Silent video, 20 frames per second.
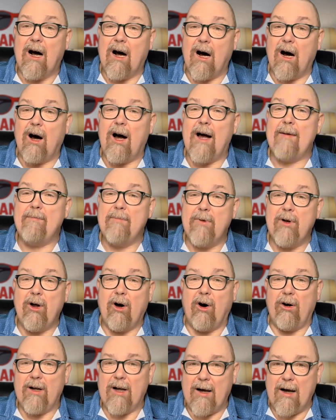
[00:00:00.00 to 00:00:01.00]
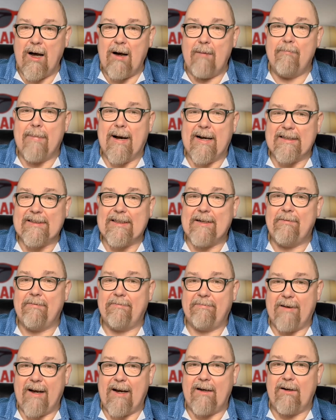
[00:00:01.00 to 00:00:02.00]
I'm not a massive
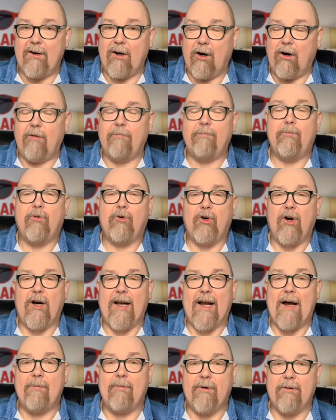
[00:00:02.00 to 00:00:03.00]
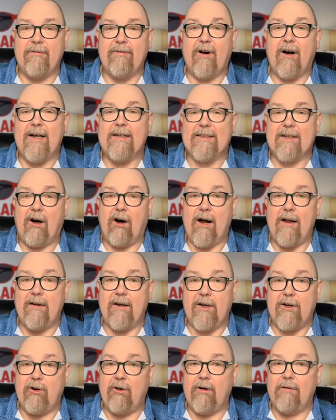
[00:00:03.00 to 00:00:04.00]
fan of pre-app advice either.
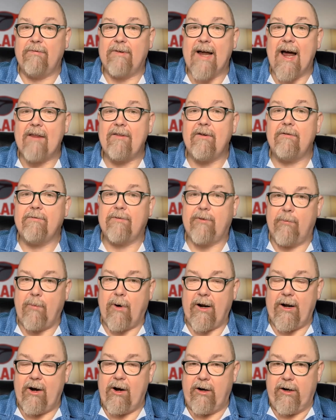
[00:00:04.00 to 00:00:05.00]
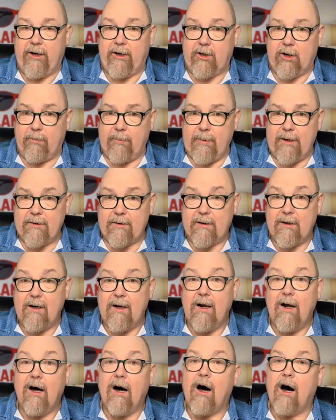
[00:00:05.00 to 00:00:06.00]
You'll have gathered from my earlier comments,
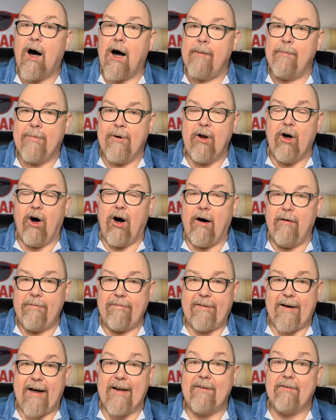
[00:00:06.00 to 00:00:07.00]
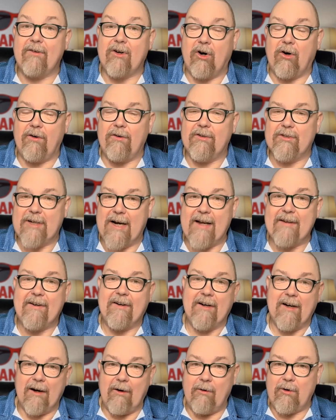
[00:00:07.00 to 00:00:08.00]
I'm not a fan of
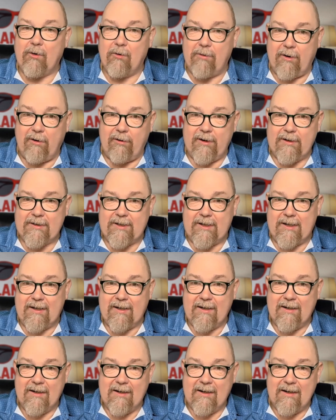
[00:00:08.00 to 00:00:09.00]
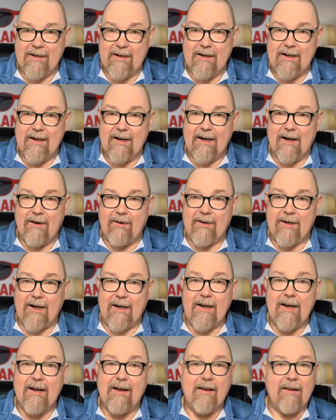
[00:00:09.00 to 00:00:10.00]
contacting the local authority.
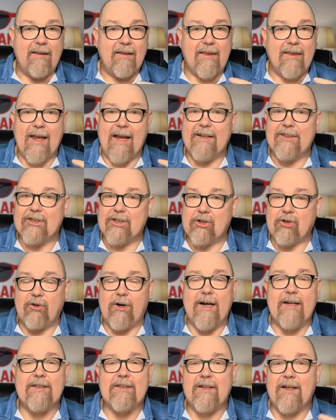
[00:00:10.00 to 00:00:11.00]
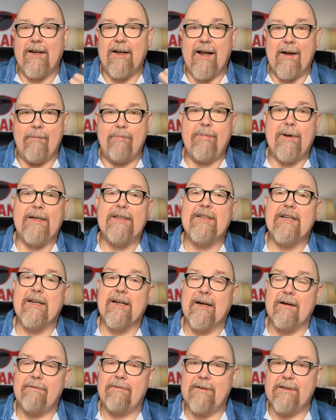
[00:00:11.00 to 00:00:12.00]
Okay, they're stressed and they're busy
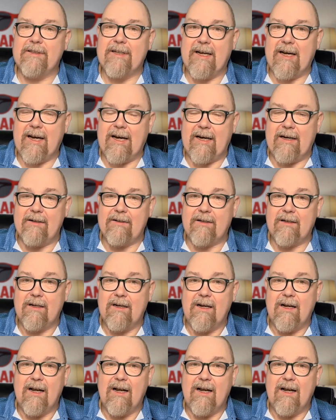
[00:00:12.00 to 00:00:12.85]
enough as it is.